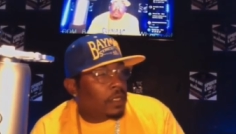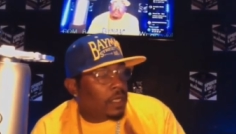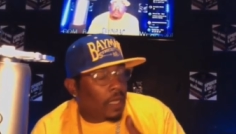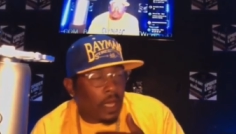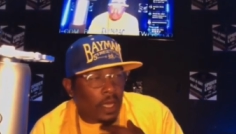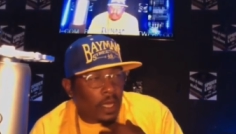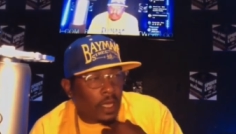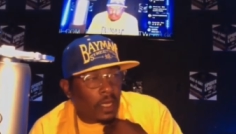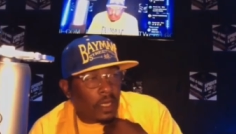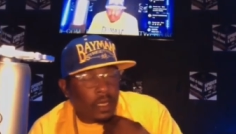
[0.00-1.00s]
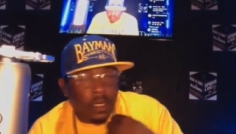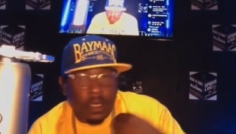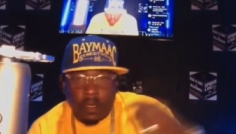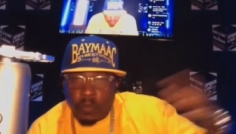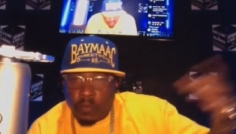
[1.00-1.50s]
and
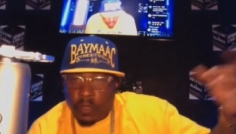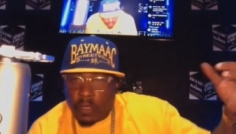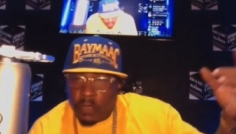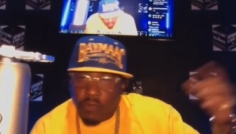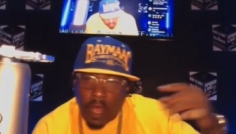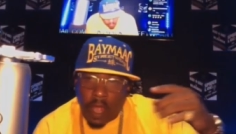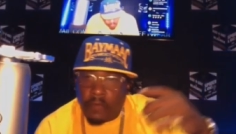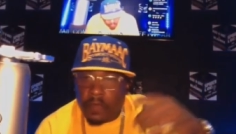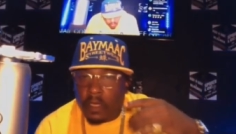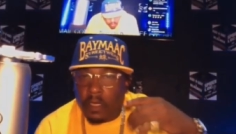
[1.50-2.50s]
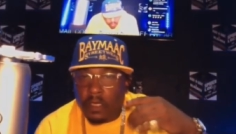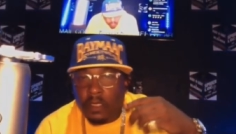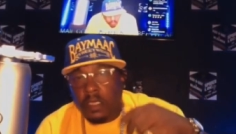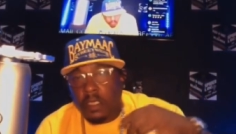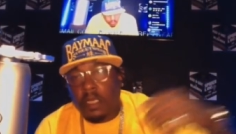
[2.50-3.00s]
with driving,
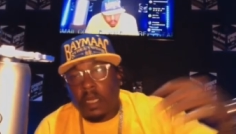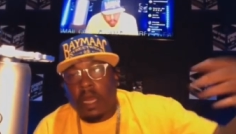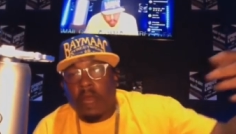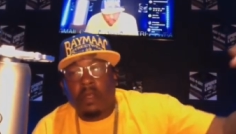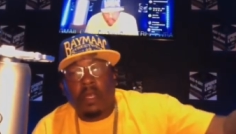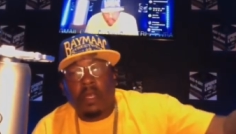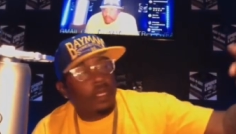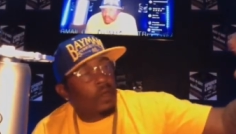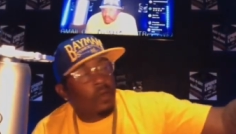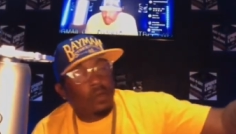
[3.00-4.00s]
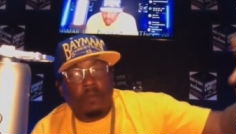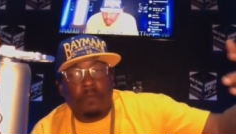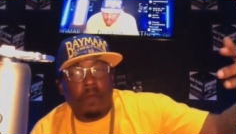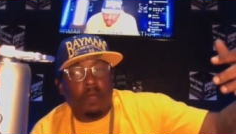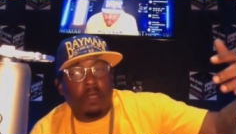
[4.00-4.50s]
singing, clowning. I think holding the
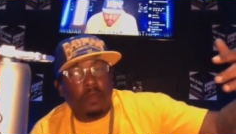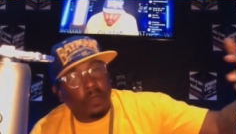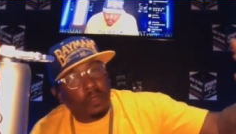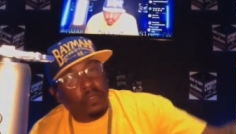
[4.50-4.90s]
phone out the window.